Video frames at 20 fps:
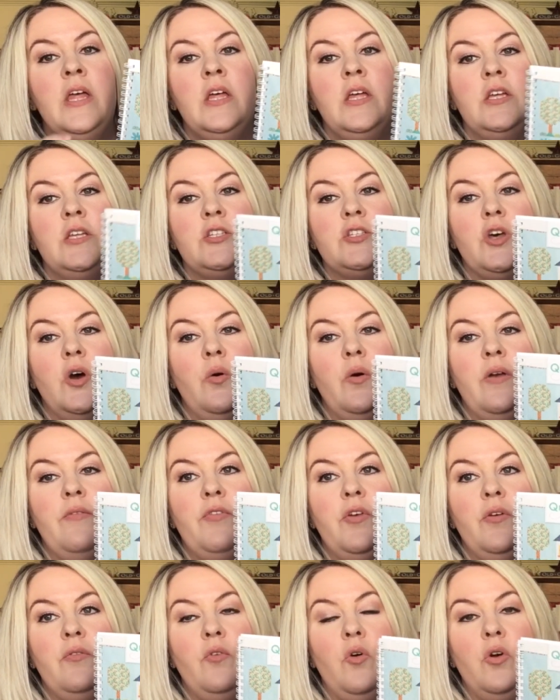So if
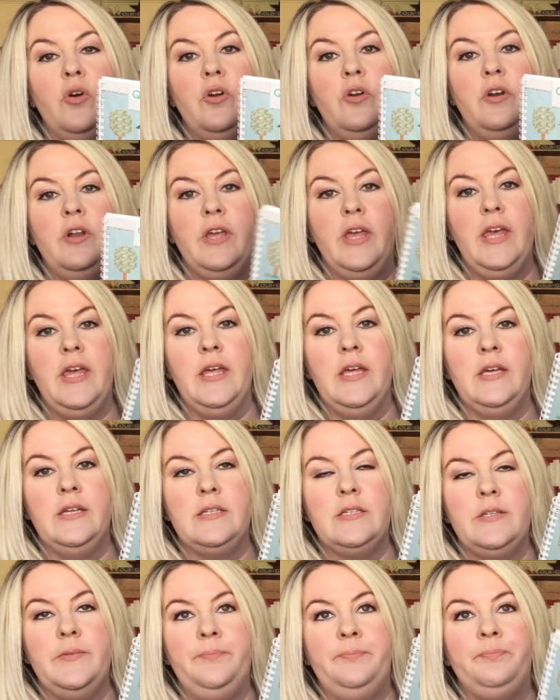you've ordered a
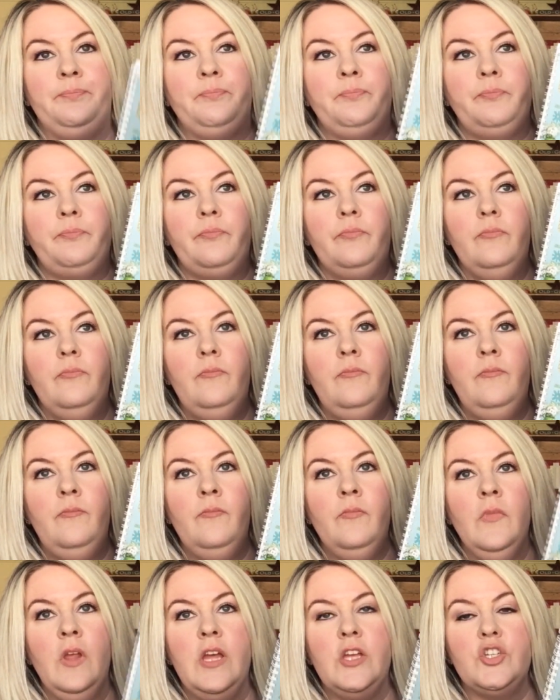kit,
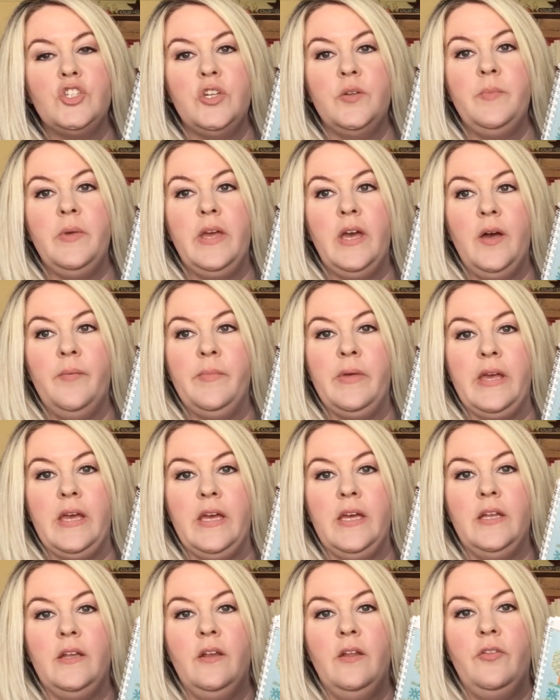it should be coming
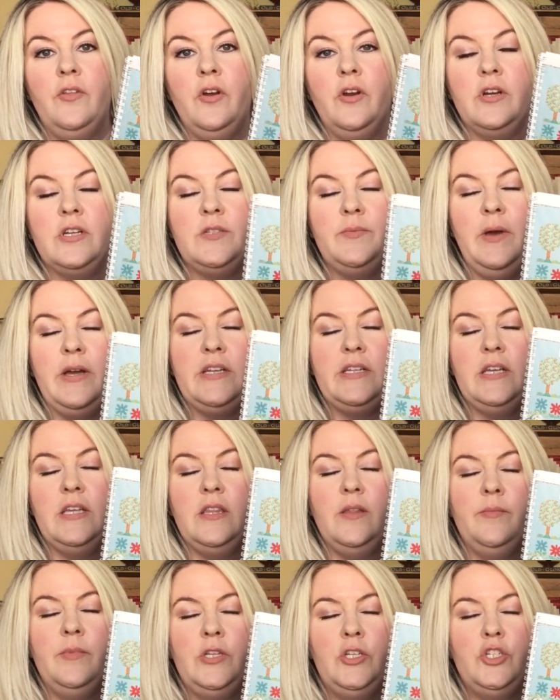in. They're expecting
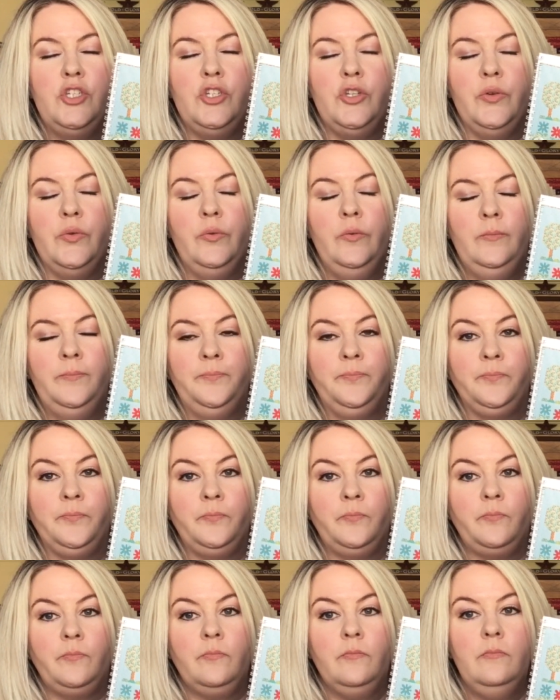them in June.
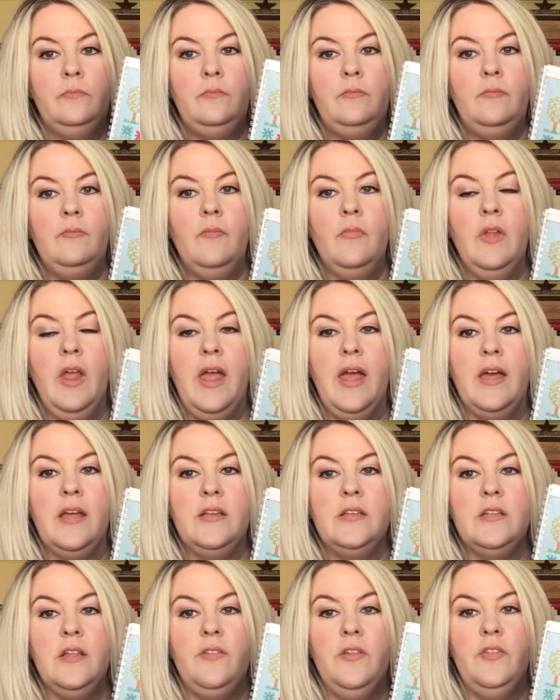
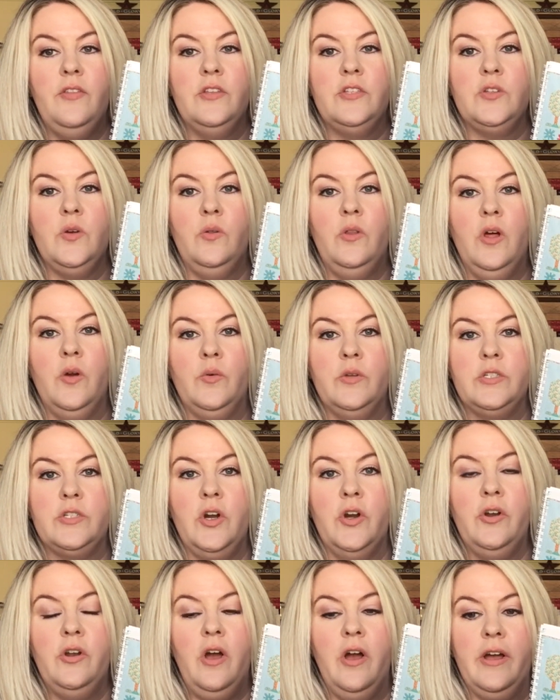And then the sew along will
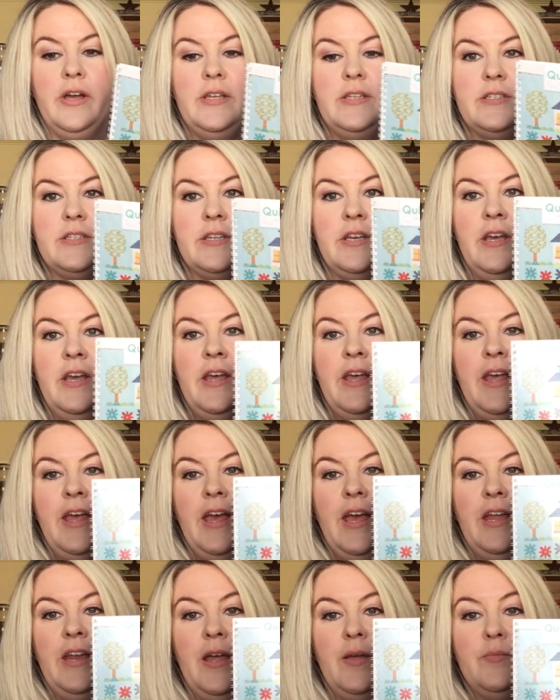start in August.
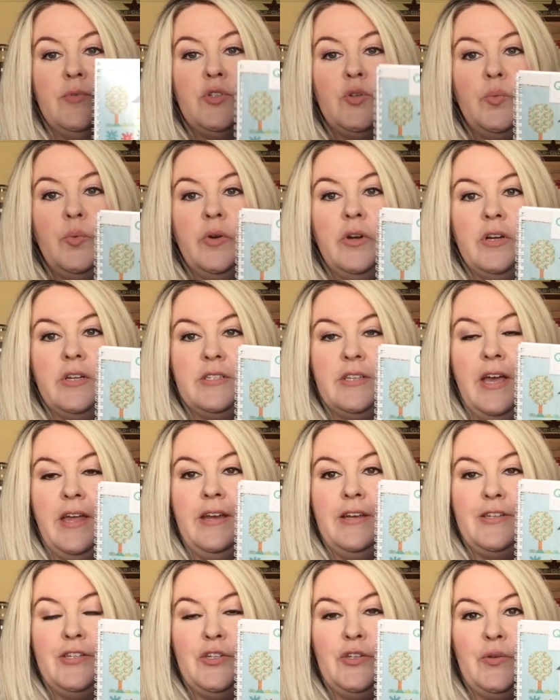And I'm super
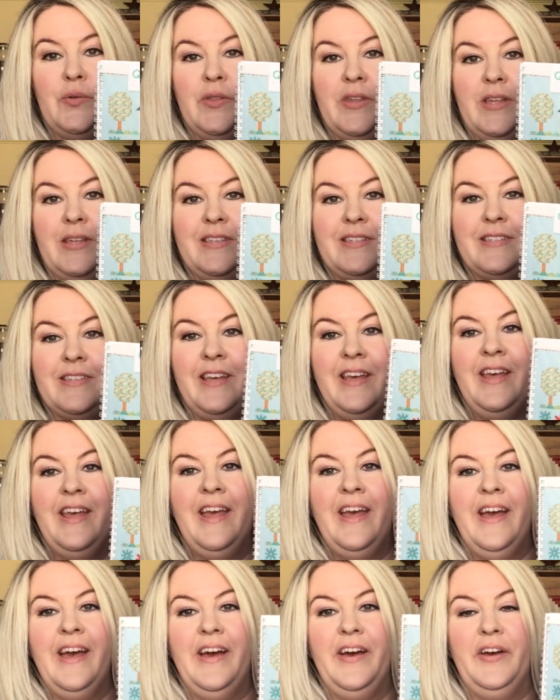excited to do this.
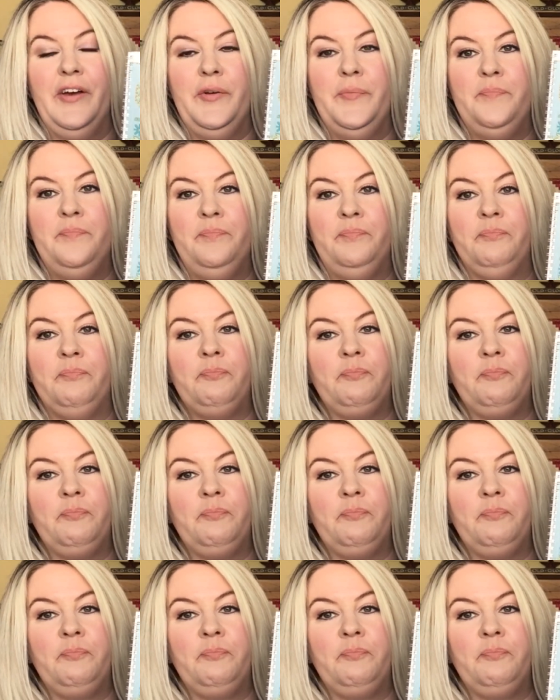I'm